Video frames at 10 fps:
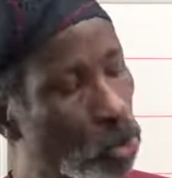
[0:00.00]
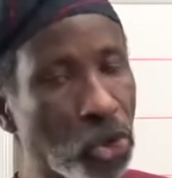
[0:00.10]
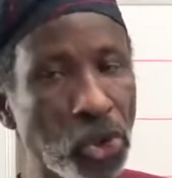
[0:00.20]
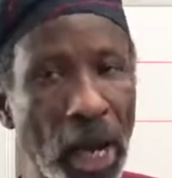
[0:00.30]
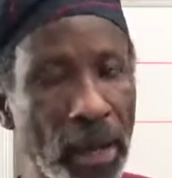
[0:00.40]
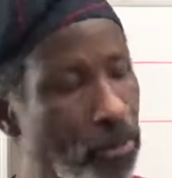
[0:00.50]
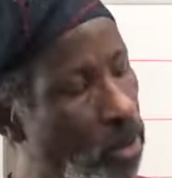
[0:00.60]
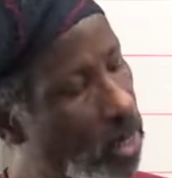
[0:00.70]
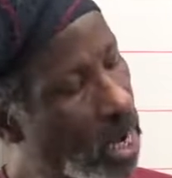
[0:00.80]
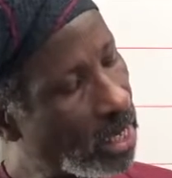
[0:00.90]
shape,
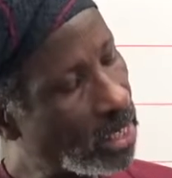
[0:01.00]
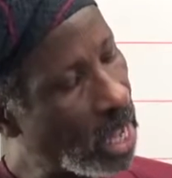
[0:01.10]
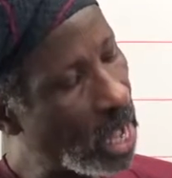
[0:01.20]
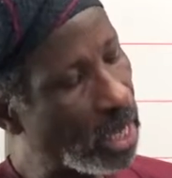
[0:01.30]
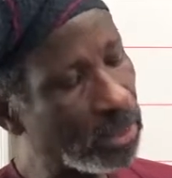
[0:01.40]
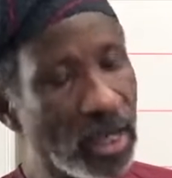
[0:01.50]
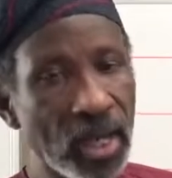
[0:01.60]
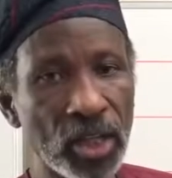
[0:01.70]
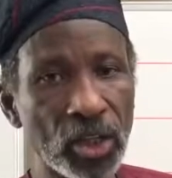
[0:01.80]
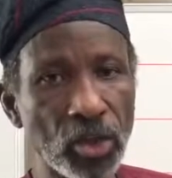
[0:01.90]
and it has
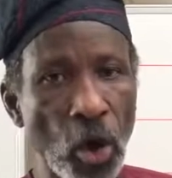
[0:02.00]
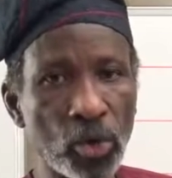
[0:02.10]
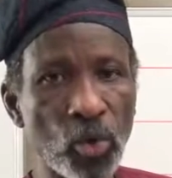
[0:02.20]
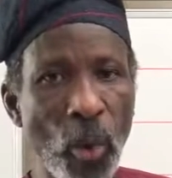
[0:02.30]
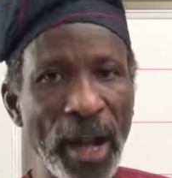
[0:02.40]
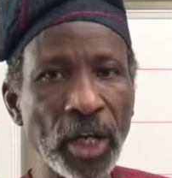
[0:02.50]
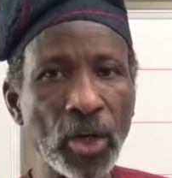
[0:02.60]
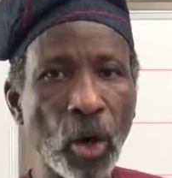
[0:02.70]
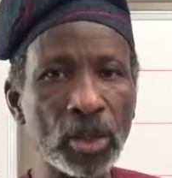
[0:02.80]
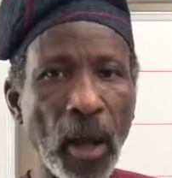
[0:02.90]
one
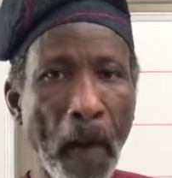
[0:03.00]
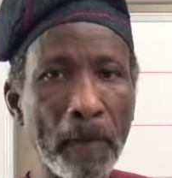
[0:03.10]
dot